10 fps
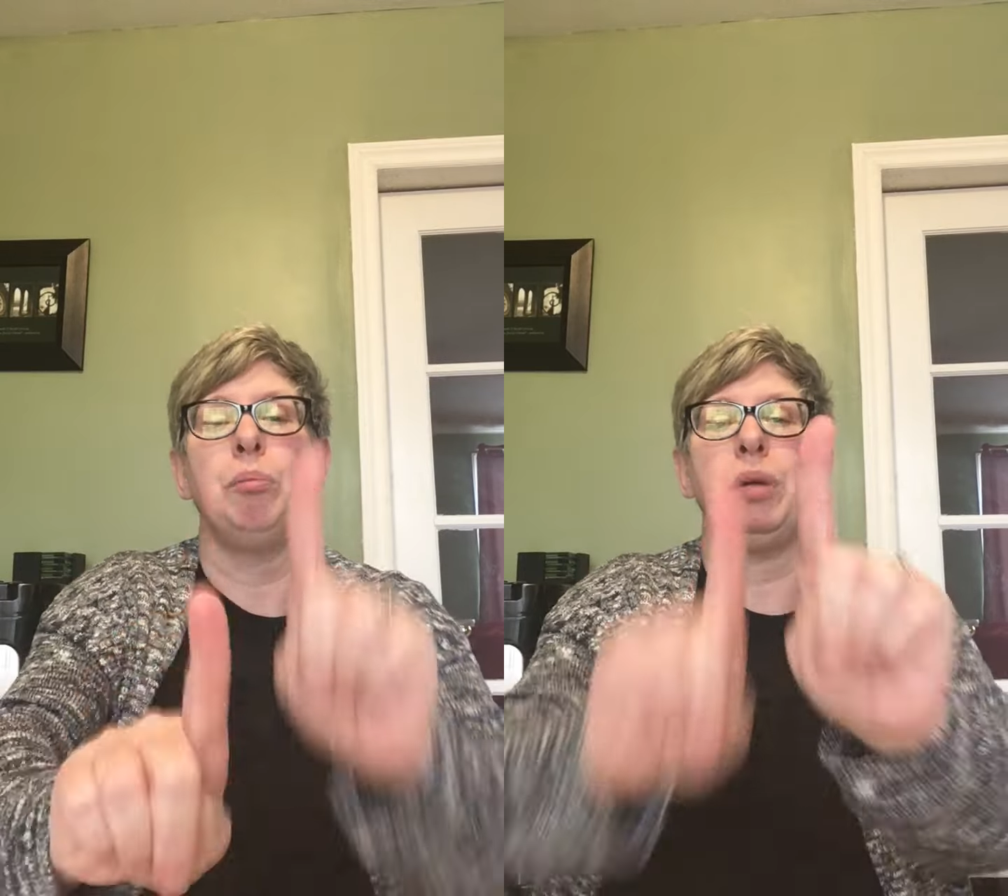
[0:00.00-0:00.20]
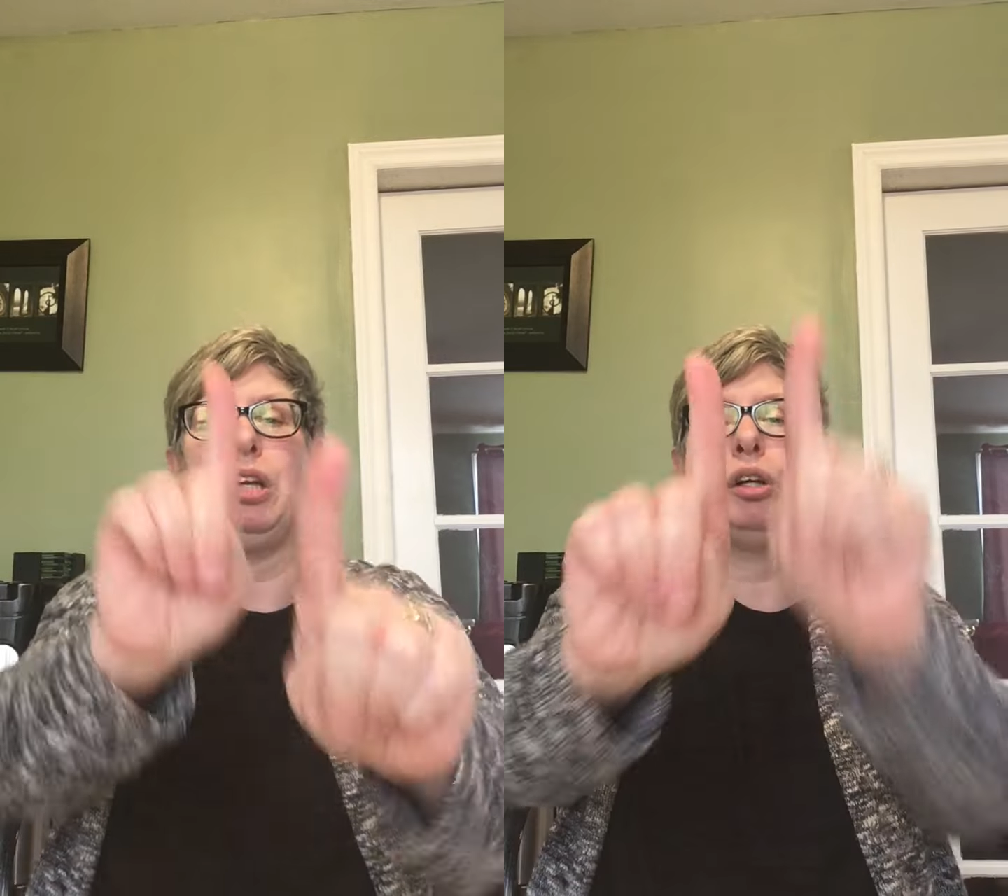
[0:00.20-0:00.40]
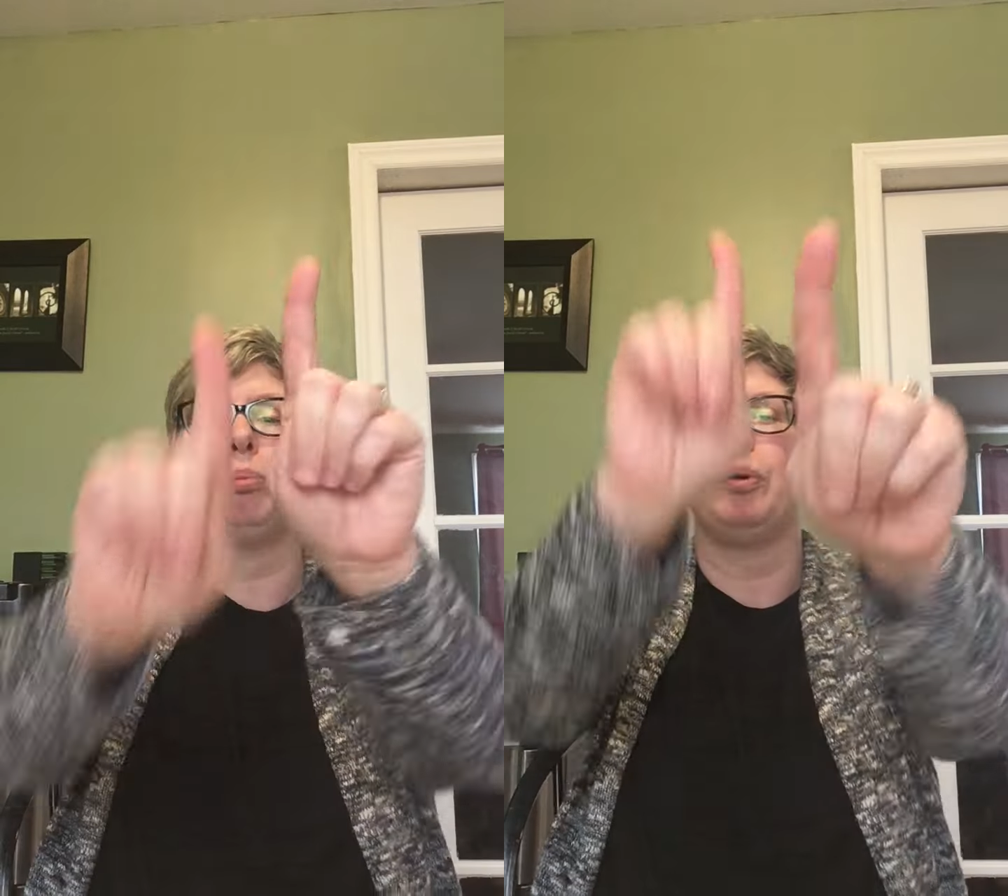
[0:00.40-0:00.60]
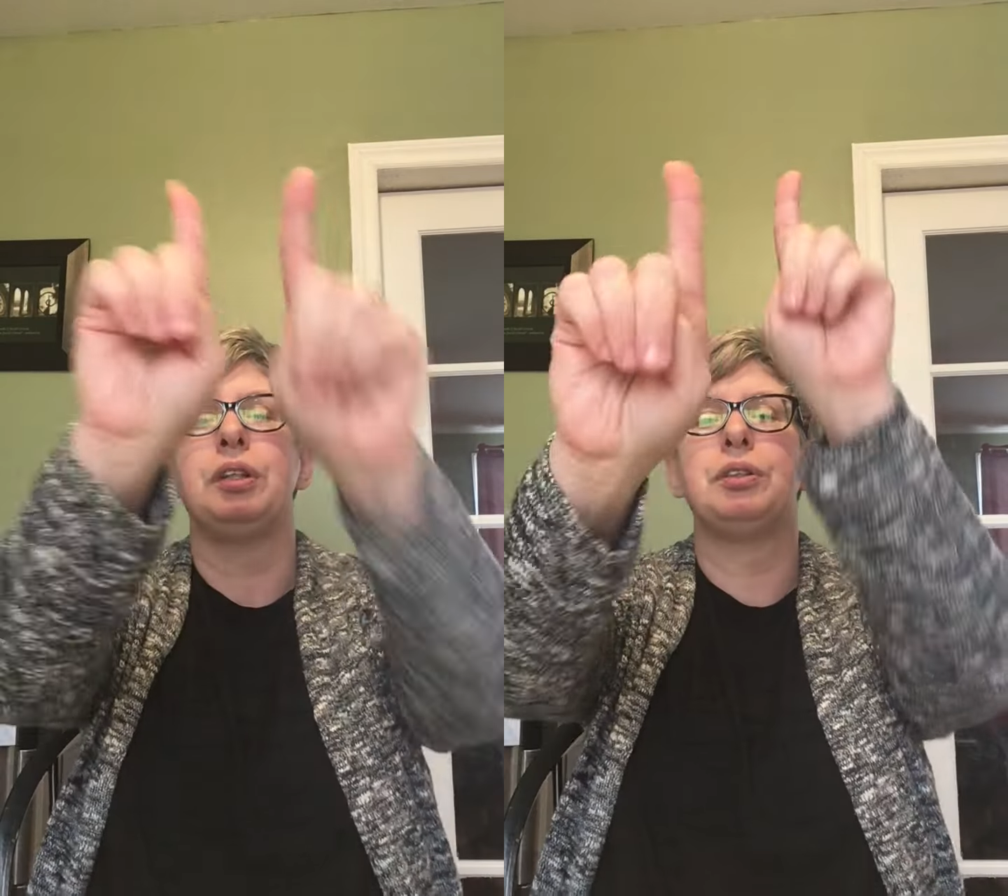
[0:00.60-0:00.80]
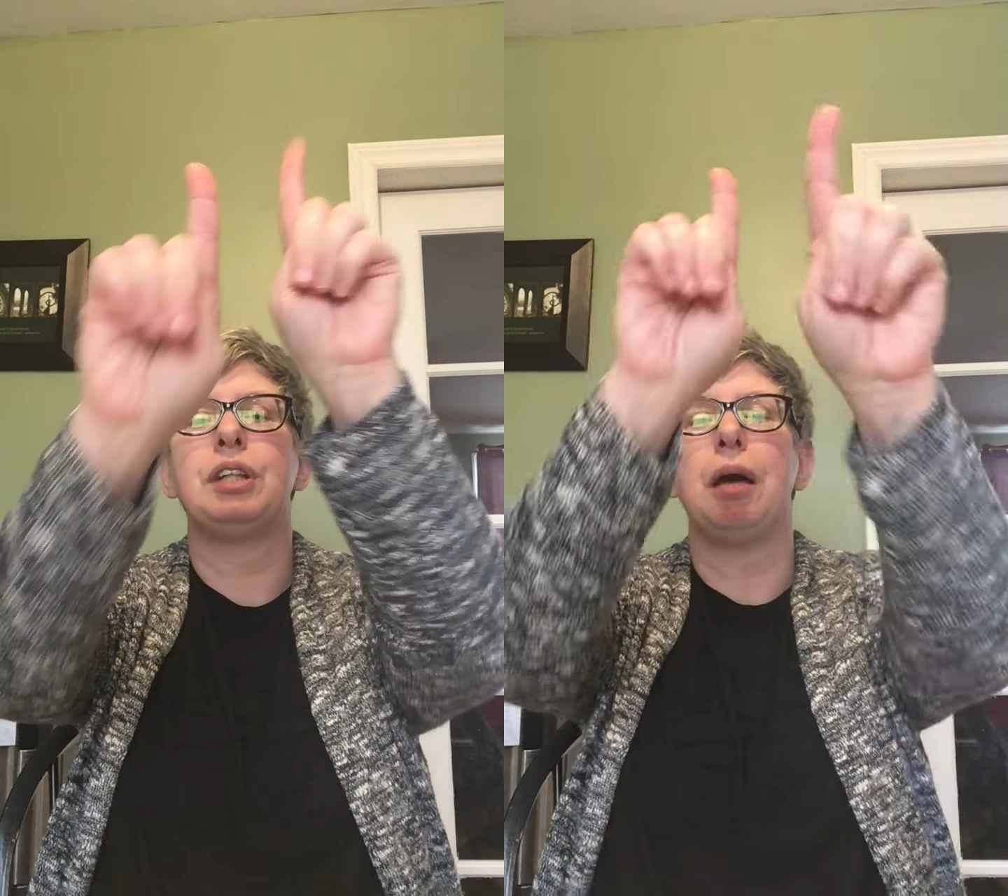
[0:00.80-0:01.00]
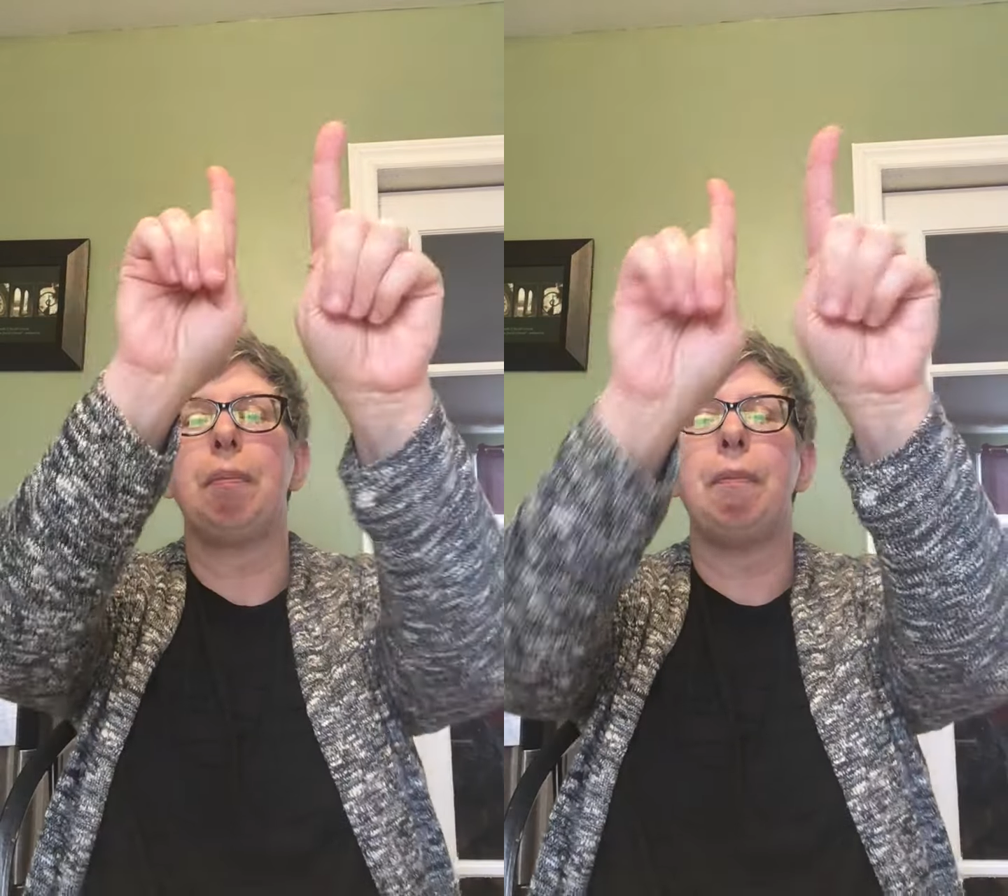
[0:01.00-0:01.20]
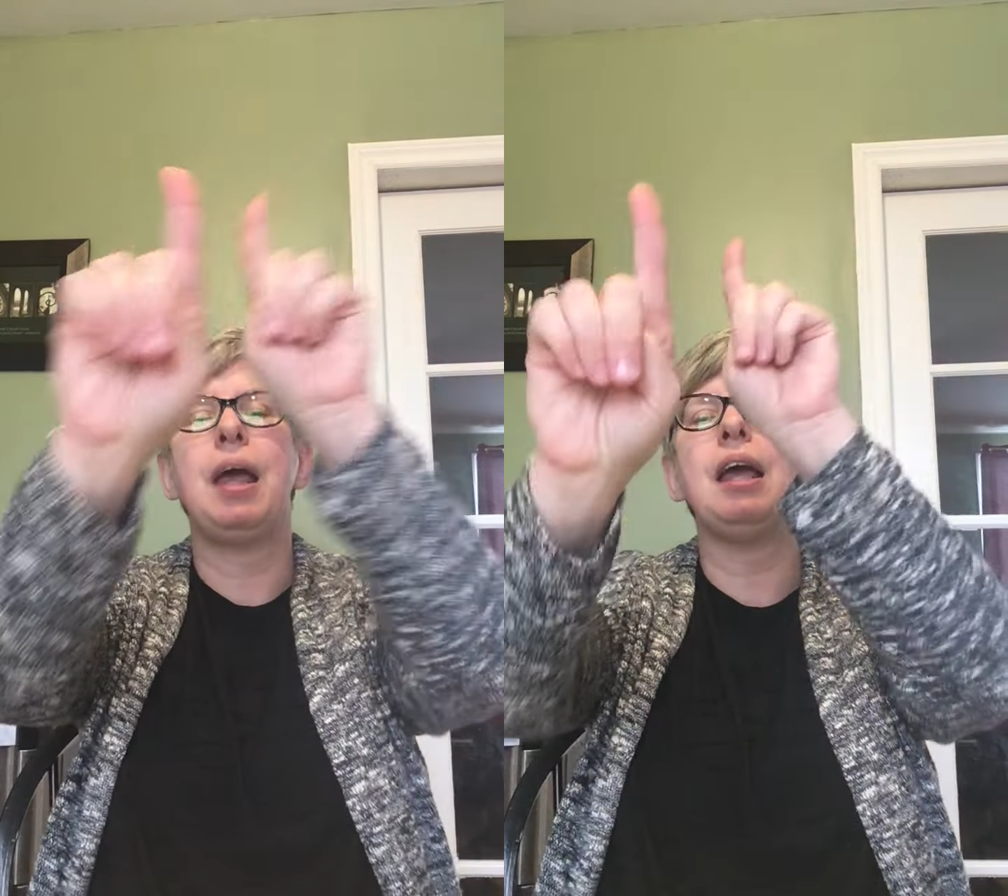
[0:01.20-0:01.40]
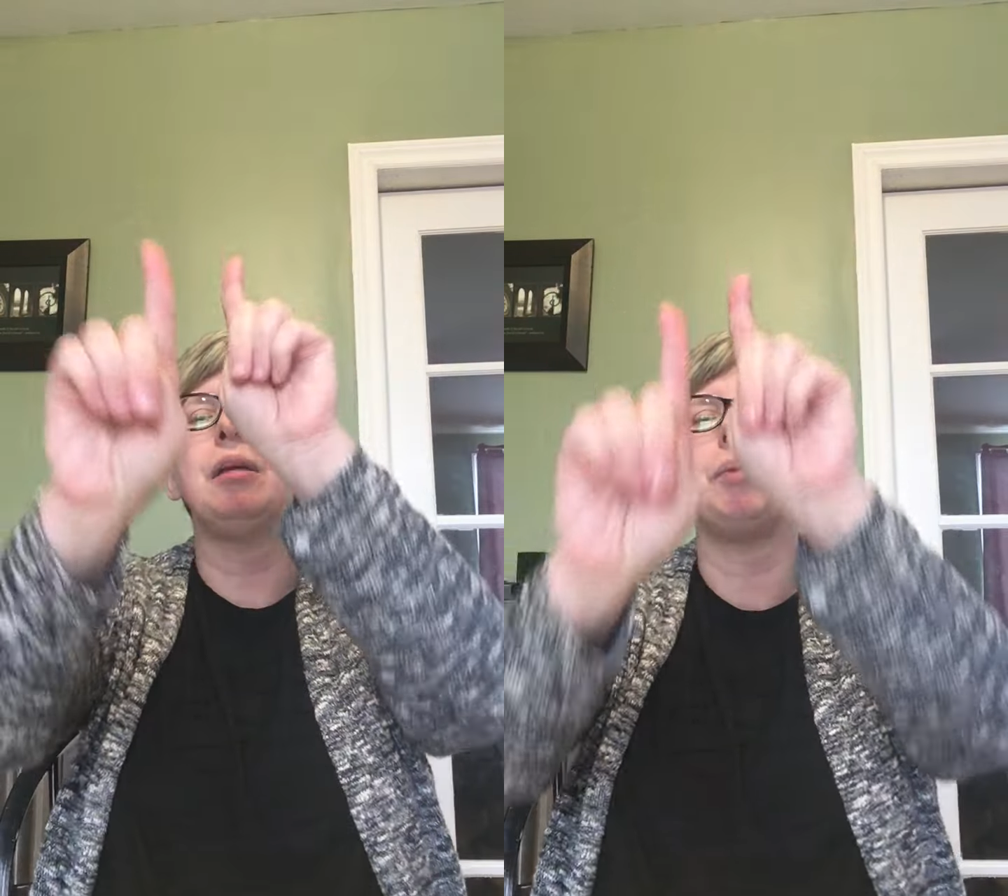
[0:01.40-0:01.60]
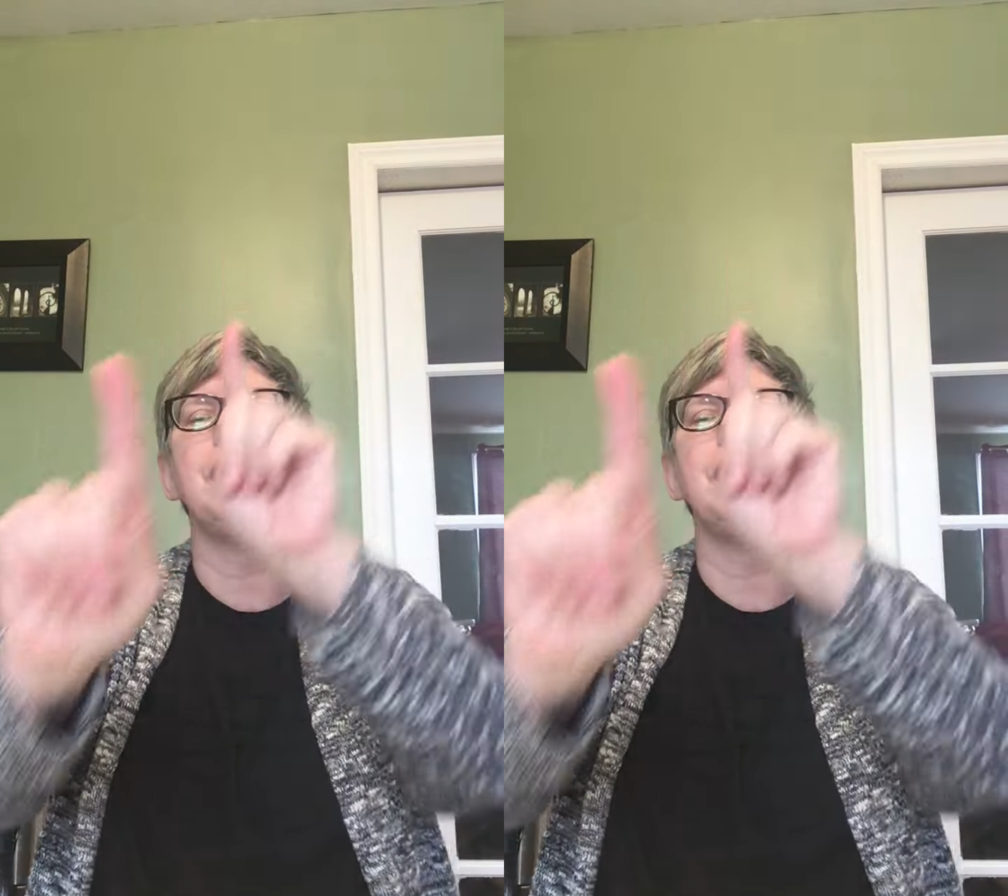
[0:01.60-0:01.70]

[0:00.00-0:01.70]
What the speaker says: Peter Pointer's up and